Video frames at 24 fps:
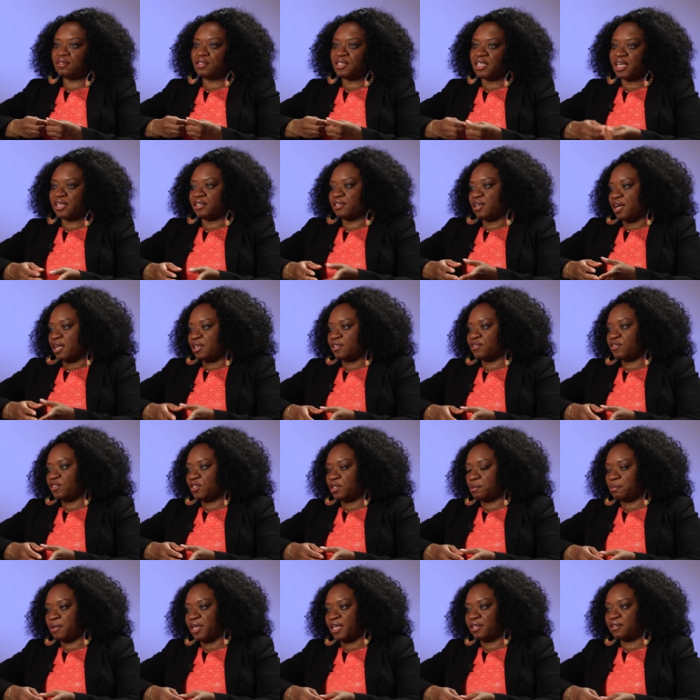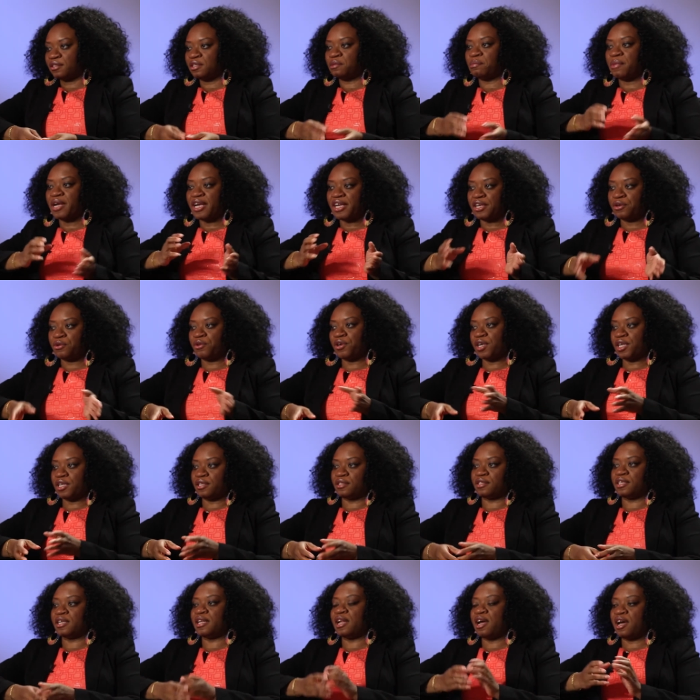the technology space, the
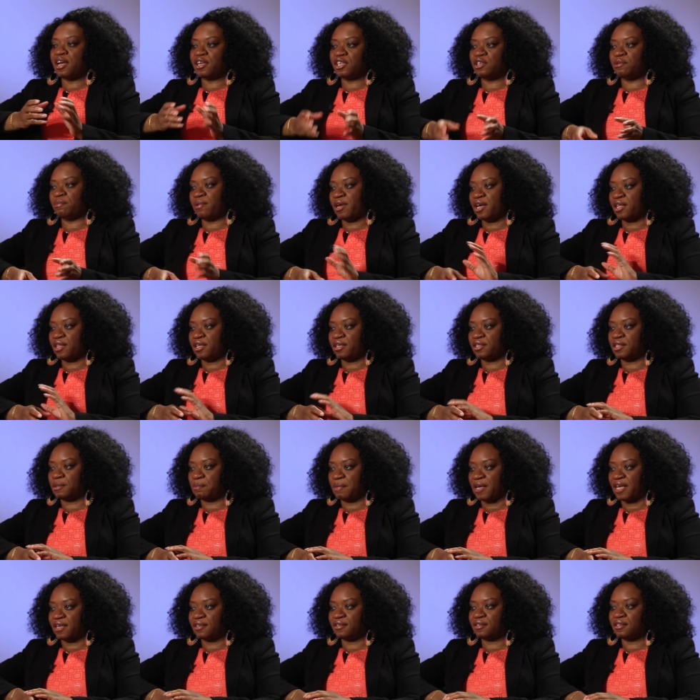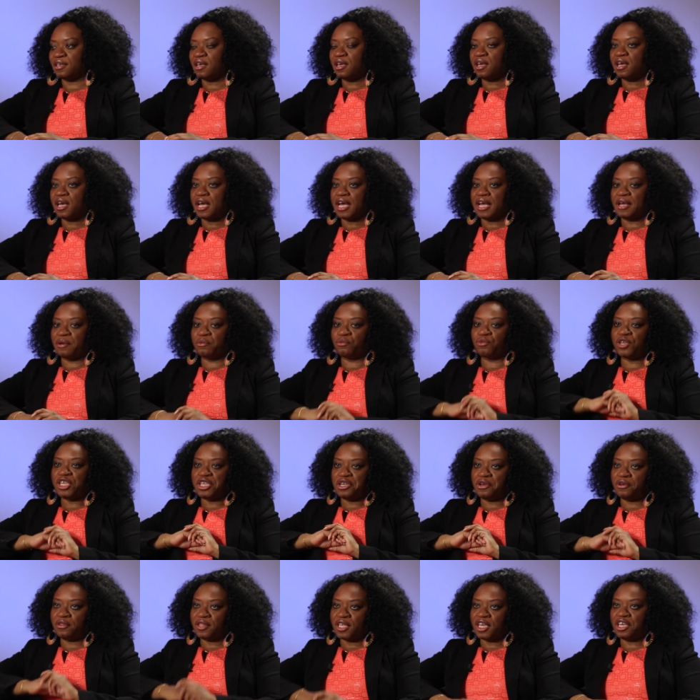minorities that occupy that space. We
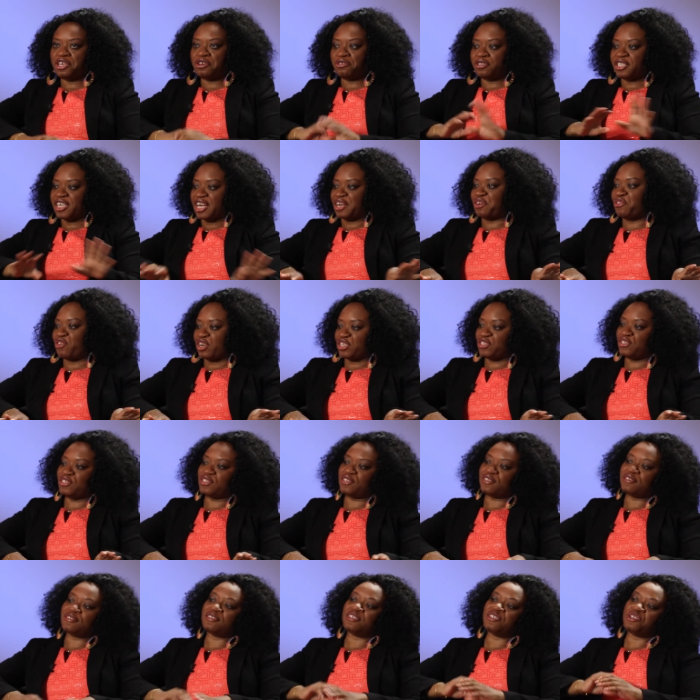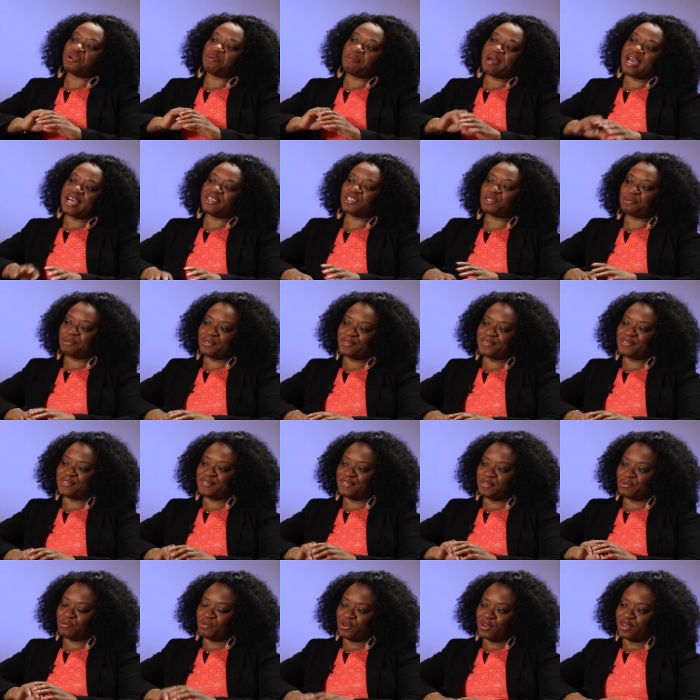know that your TechCrunches and your Mashables
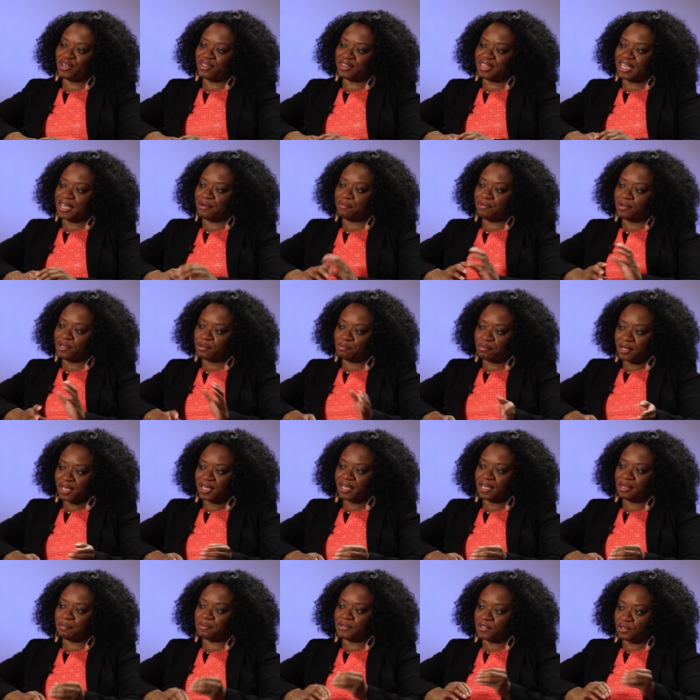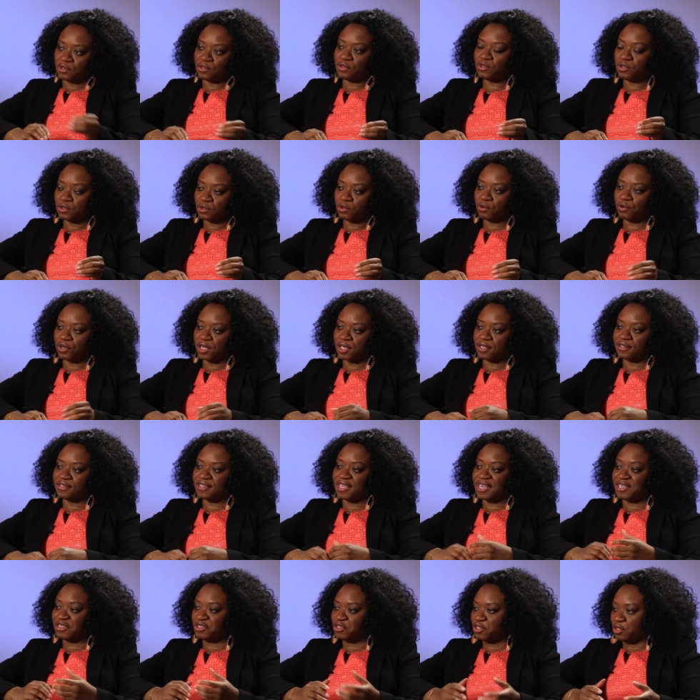of the world, they will pick up certain stories.
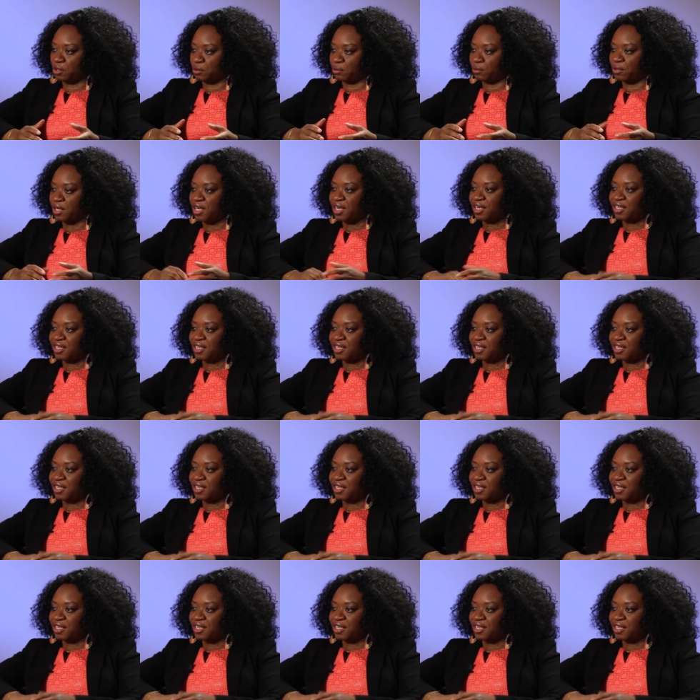They do,